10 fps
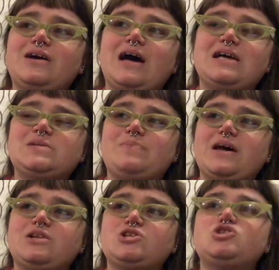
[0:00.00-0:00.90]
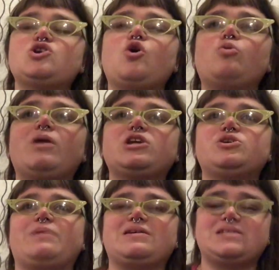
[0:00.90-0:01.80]
has been so
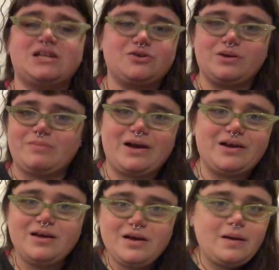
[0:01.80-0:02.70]
much about centering my